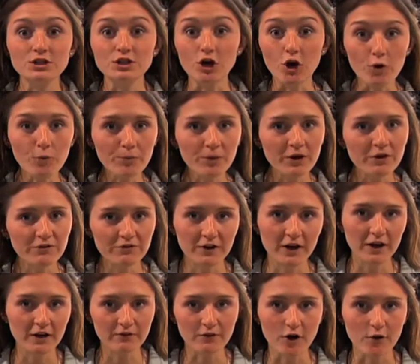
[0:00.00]
Don't be
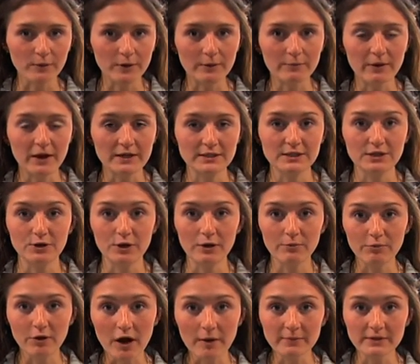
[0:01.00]
afraid of homemade pasta dough. I
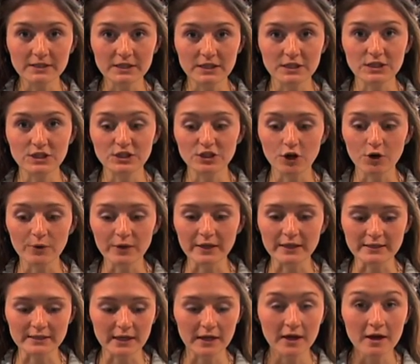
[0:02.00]
promise it's so
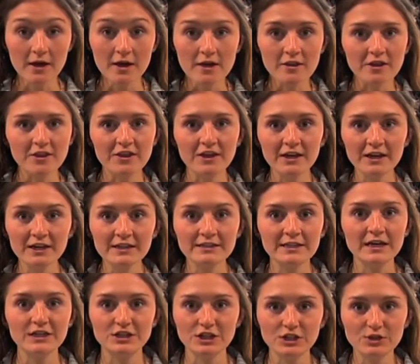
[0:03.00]
easy. The thing is,
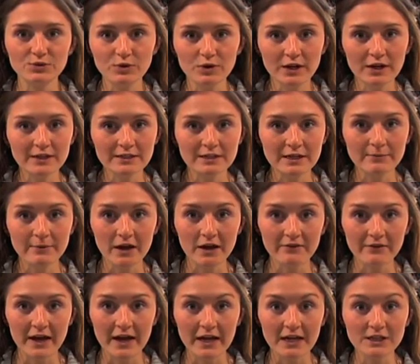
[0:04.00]
I just realized I'm out of
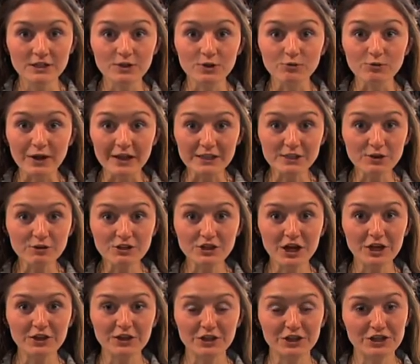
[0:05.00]
eggs, so let's go
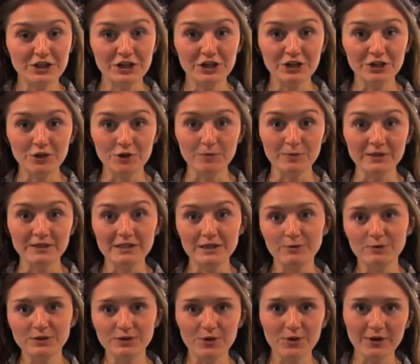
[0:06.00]
check the chicken coop and see
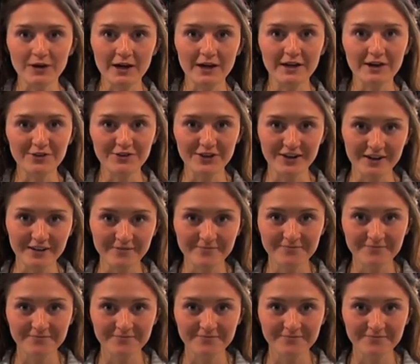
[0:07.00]
what's going on out there.